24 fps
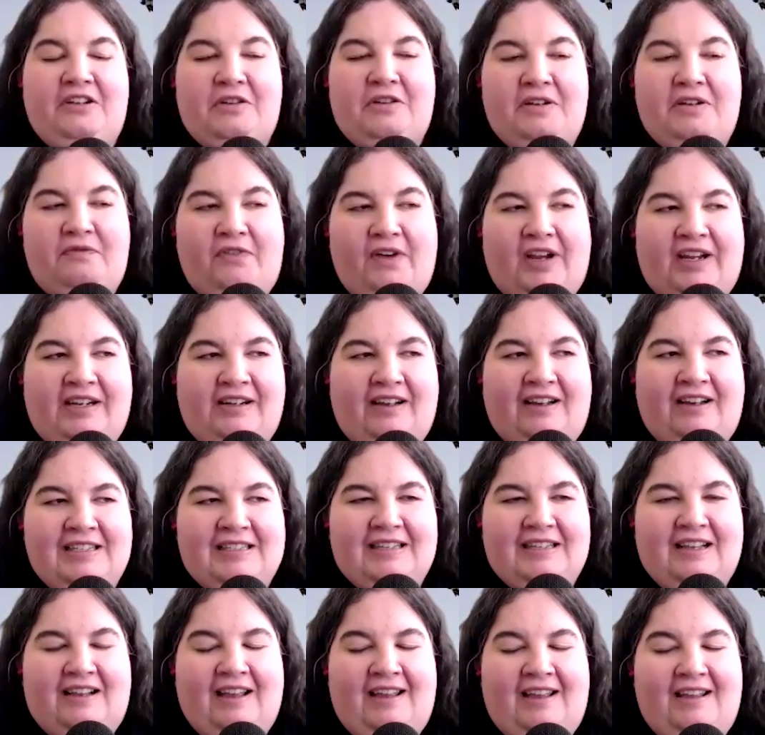can find
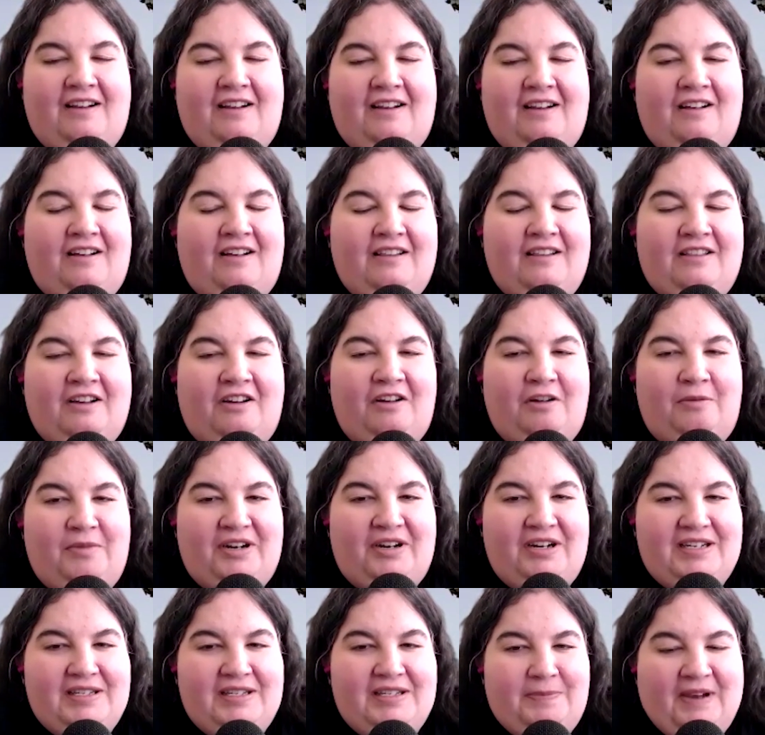us mm-hmm. at, at, uh, the
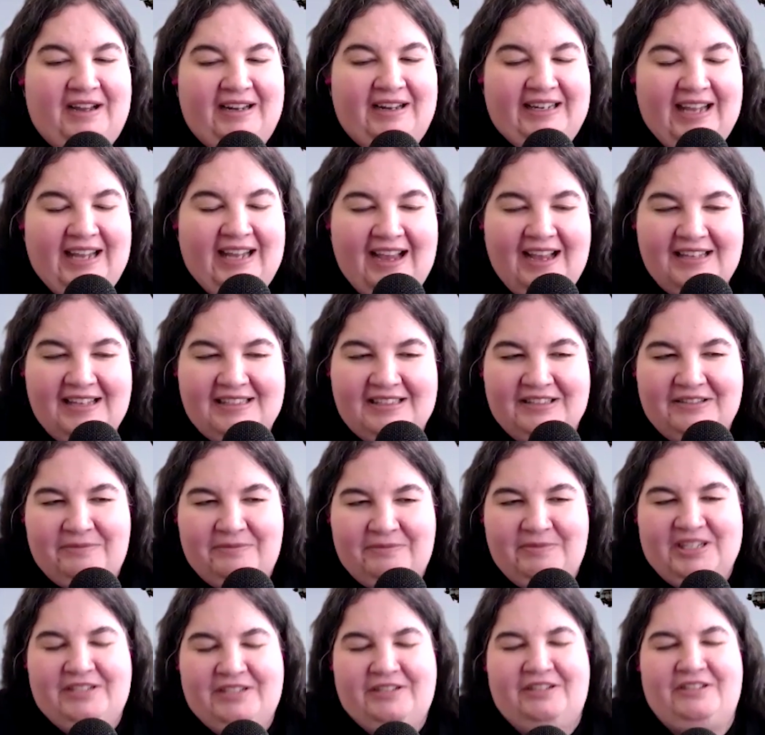Hallmarkies podcast. So
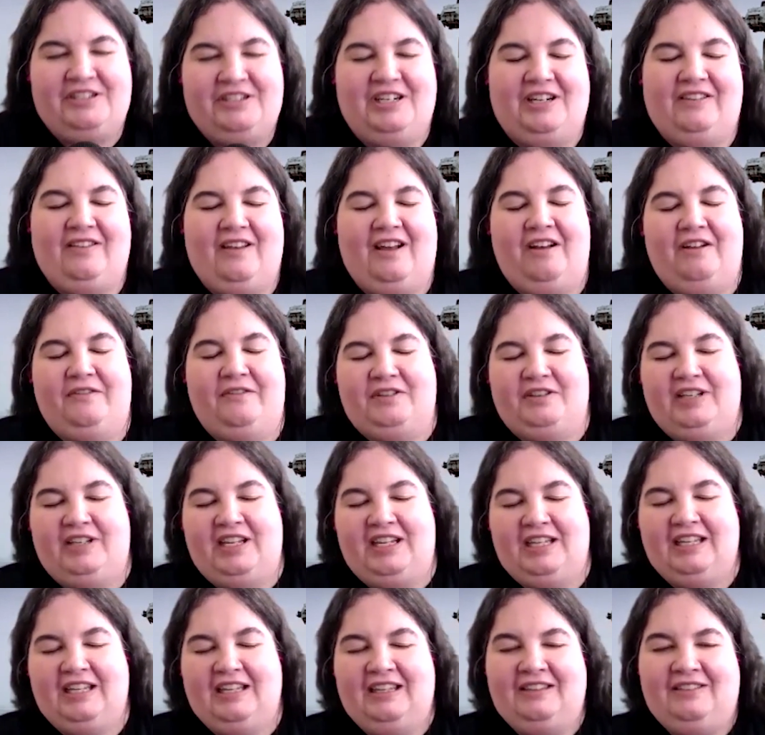make sure to check that. I'll have a
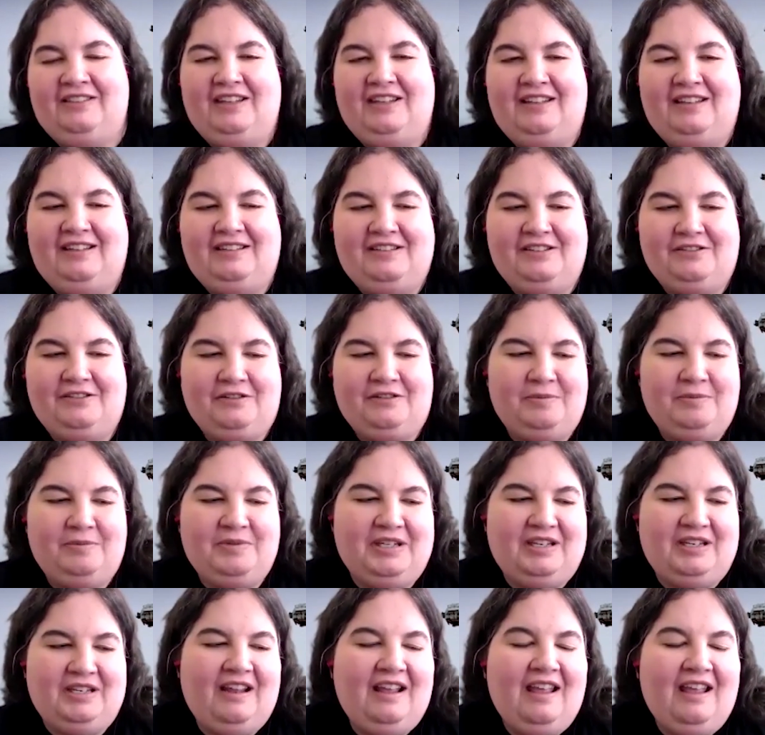link in the
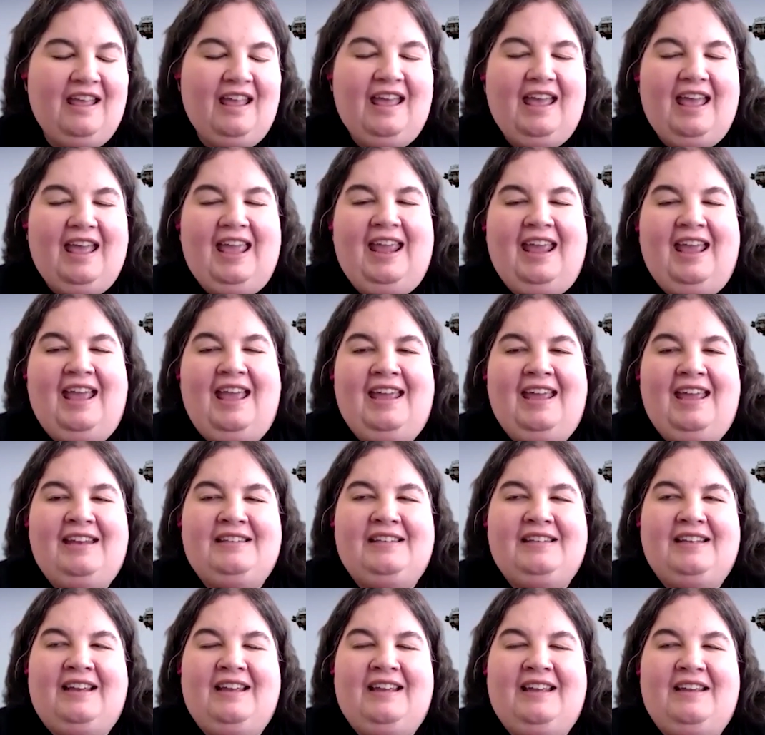description. And
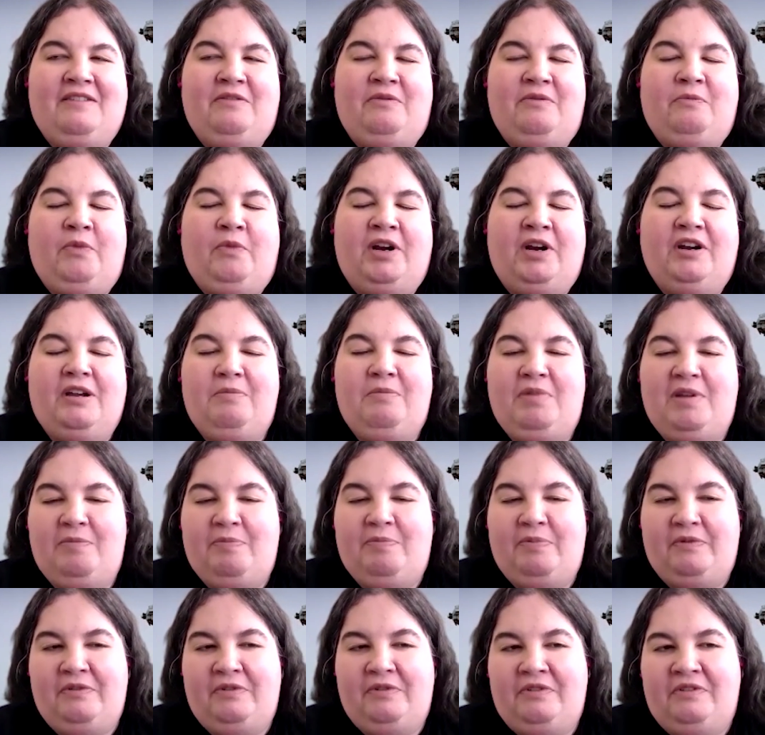uh, where can
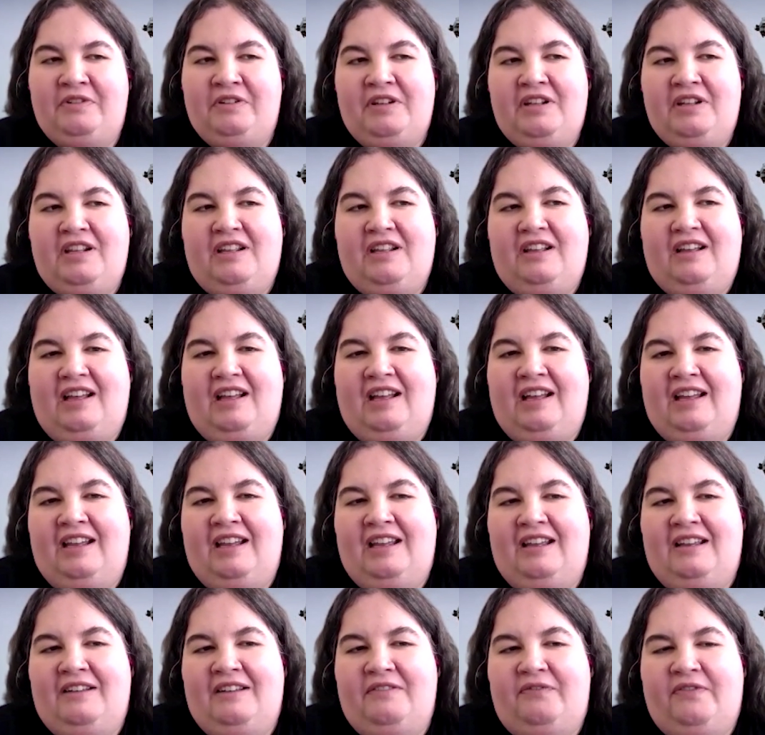people
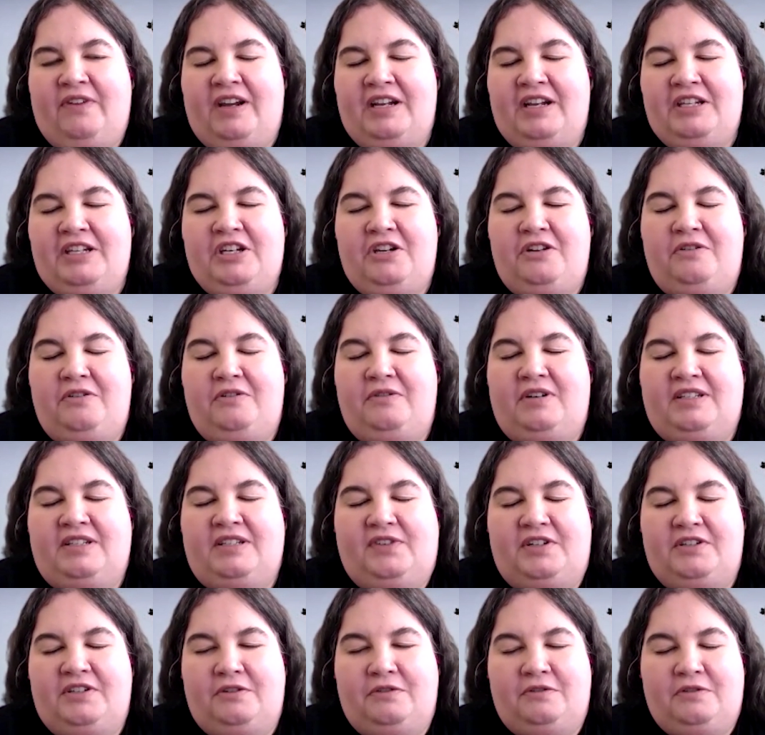uh, find you as
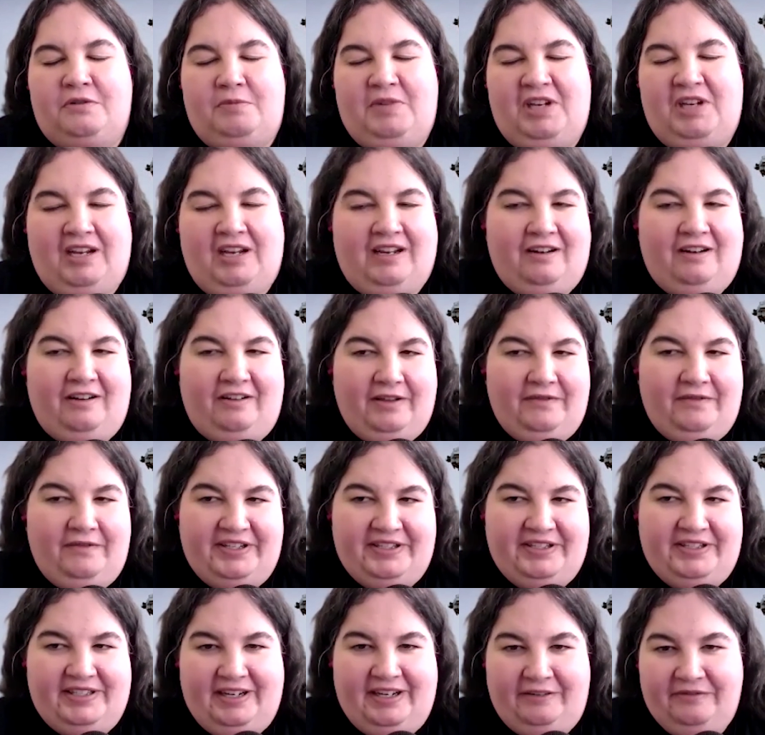far as social media and all that
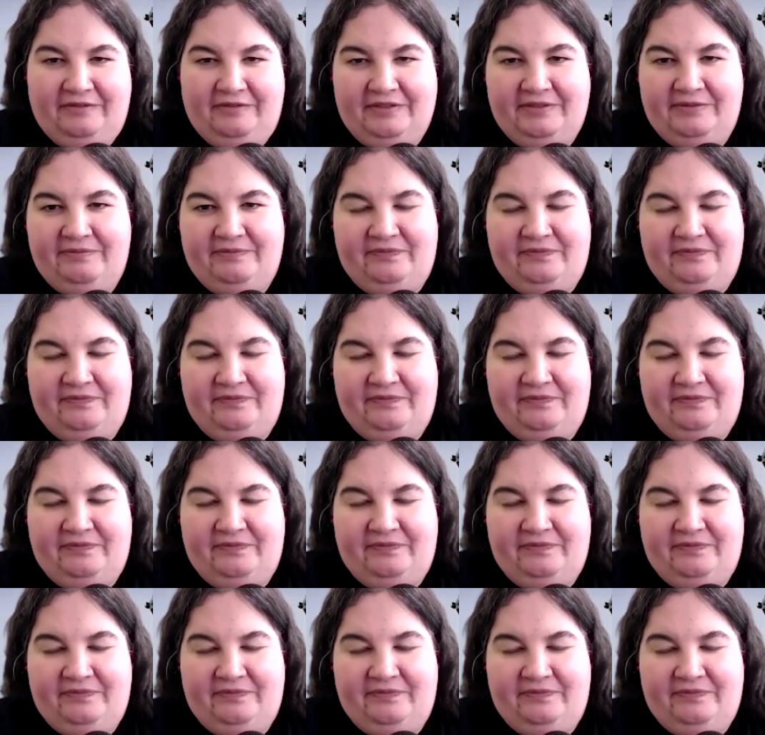fun stuff?